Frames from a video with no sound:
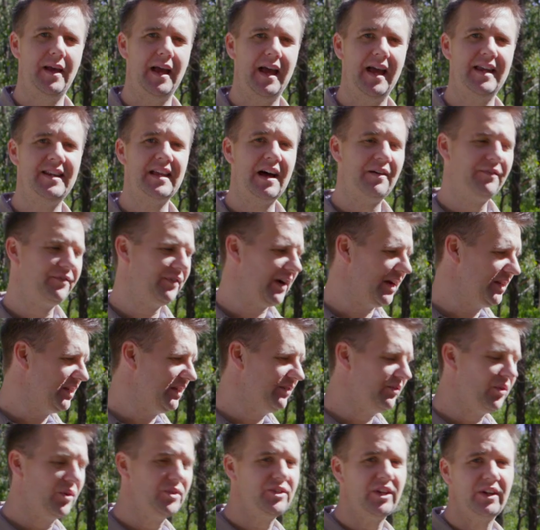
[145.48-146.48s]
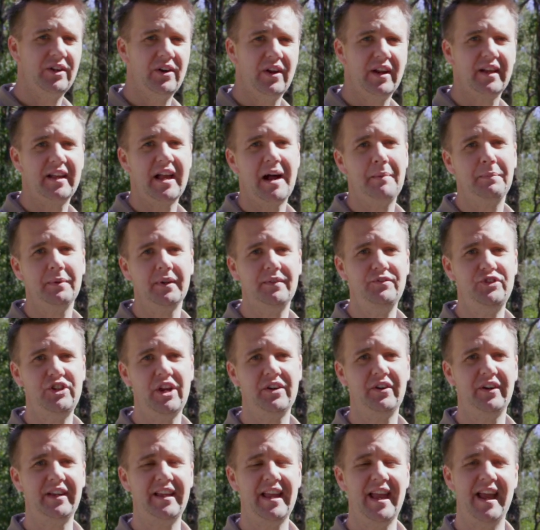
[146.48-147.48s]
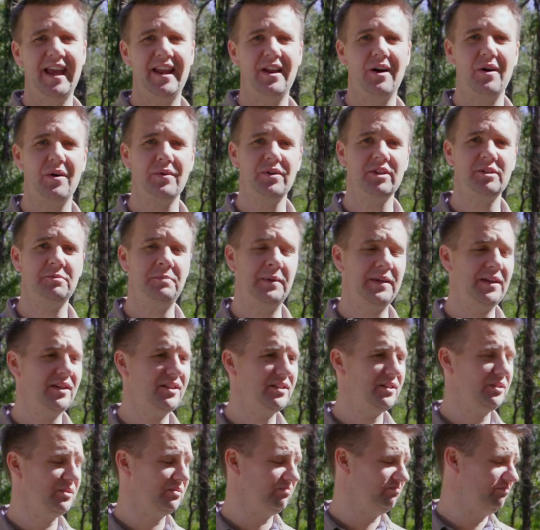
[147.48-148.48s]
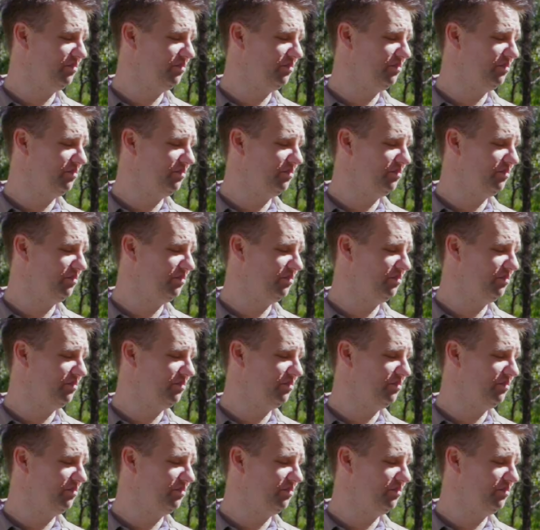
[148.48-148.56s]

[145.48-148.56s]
And up front, you've also got a couple of jerry can holders because look,